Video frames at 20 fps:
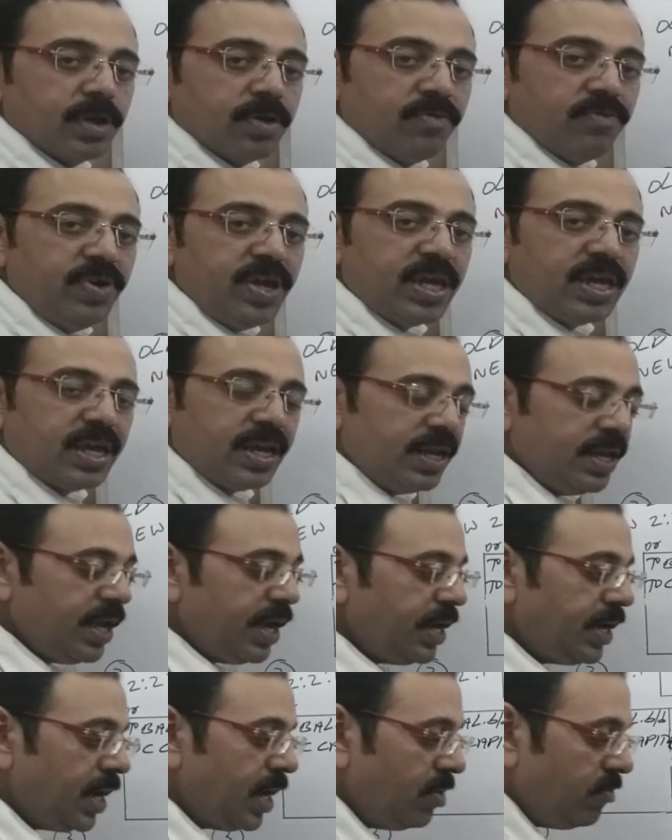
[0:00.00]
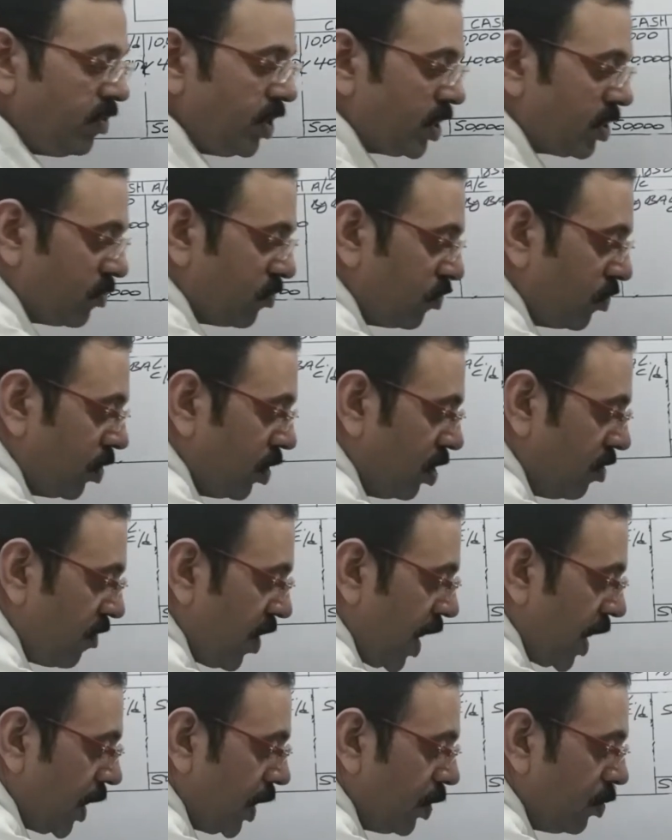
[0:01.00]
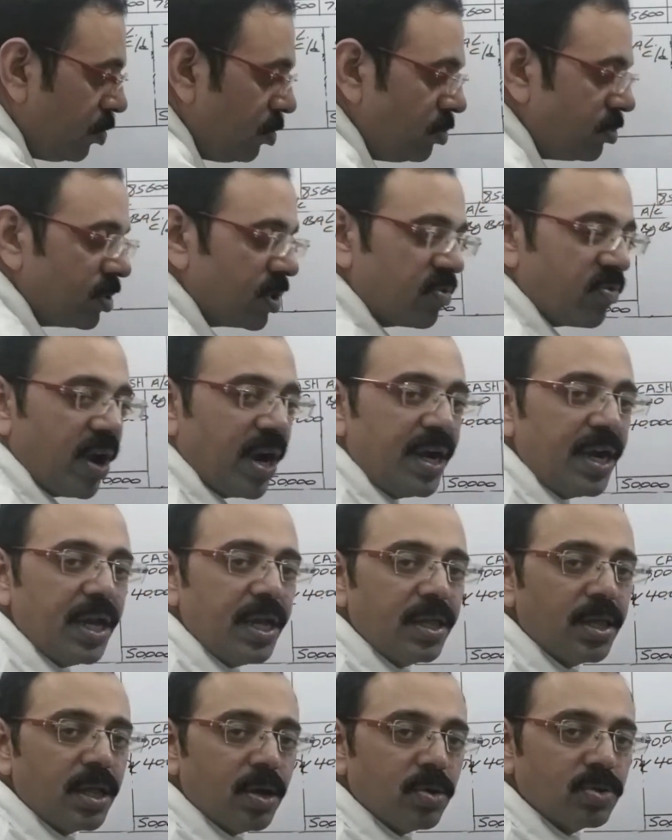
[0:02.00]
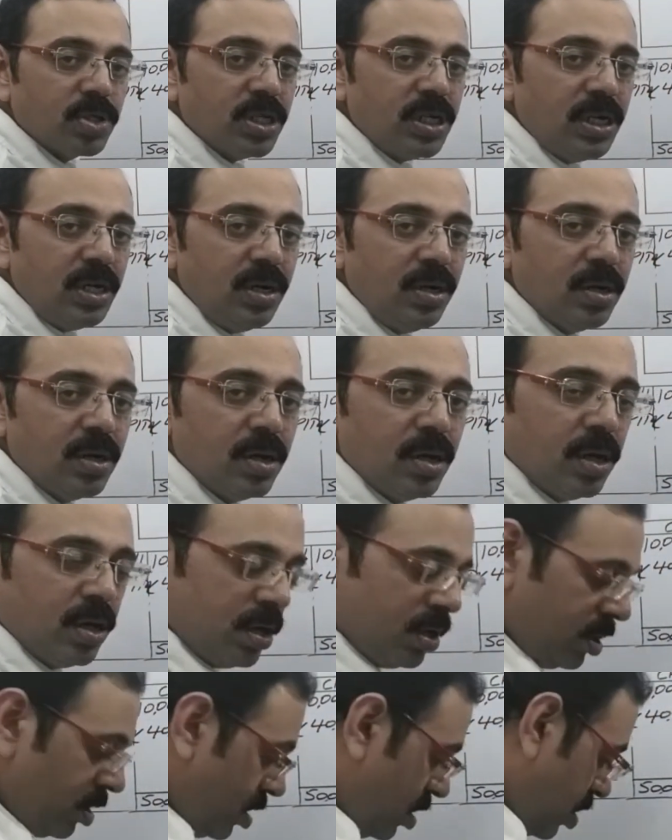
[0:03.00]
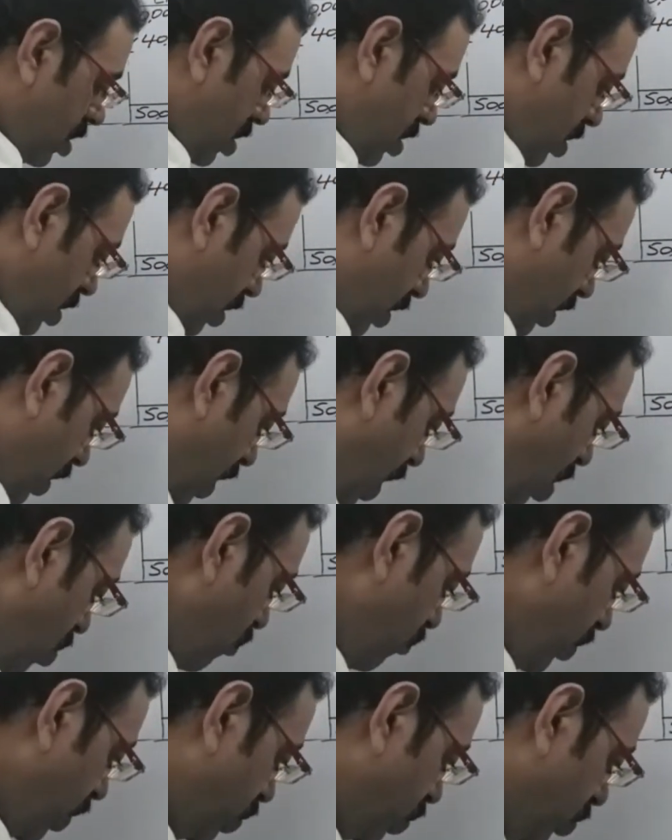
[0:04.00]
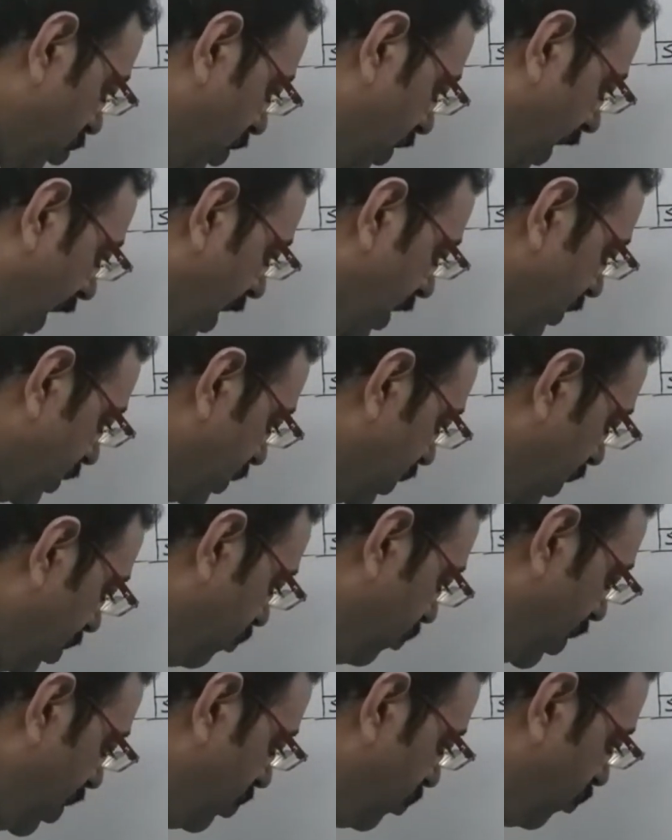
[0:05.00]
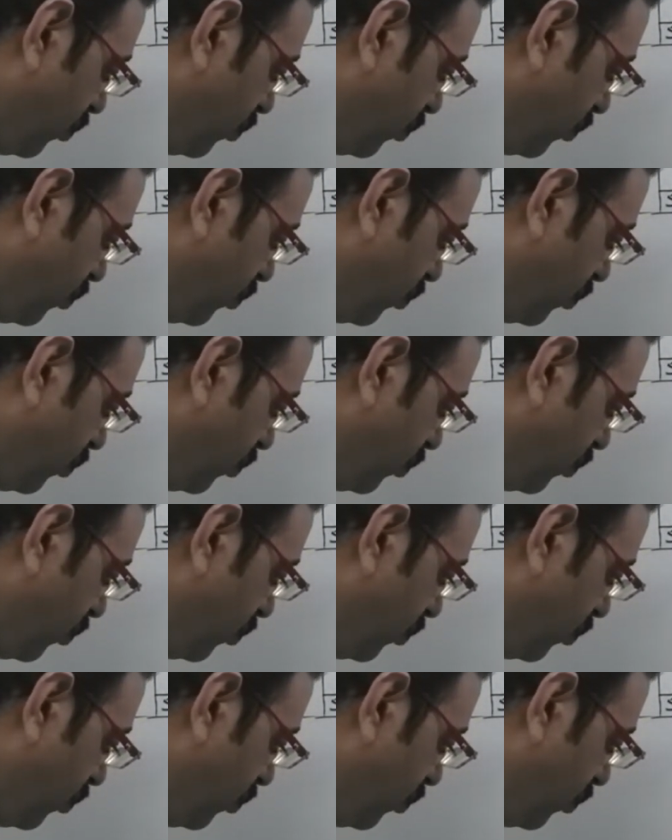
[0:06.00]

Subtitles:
We created with the full value 20,000. Now we should cancel with